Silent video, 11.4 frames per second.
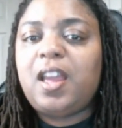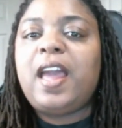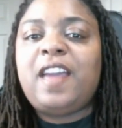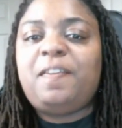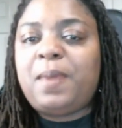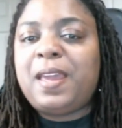
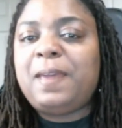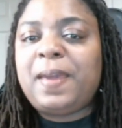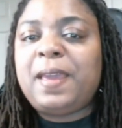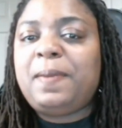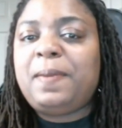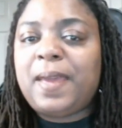If
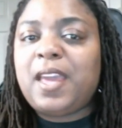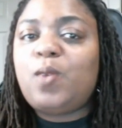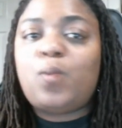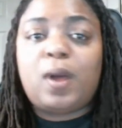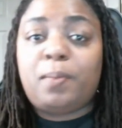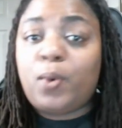PPP
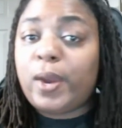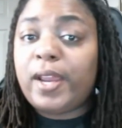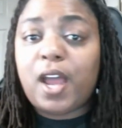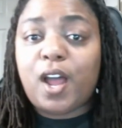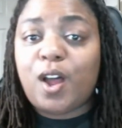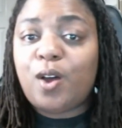
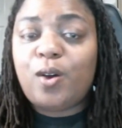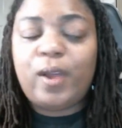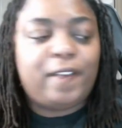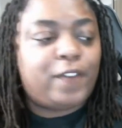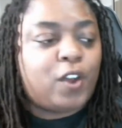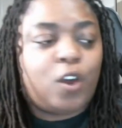1.0,
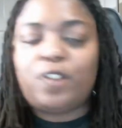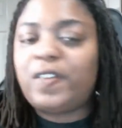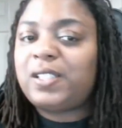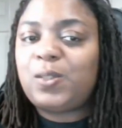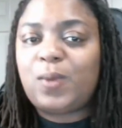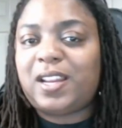if
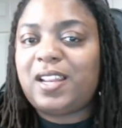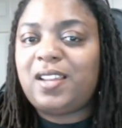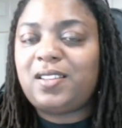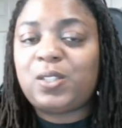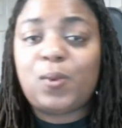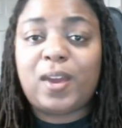COVID
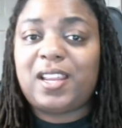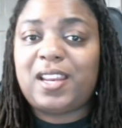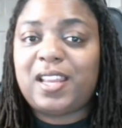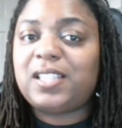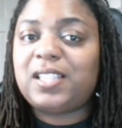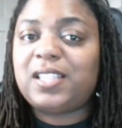2020
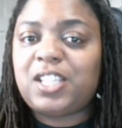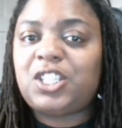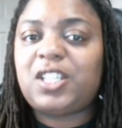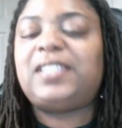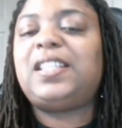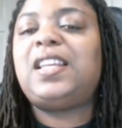didn't teach
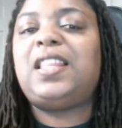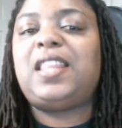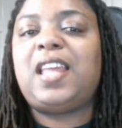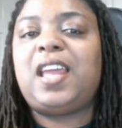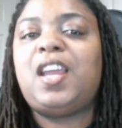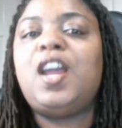us
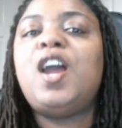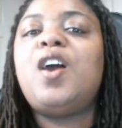anything,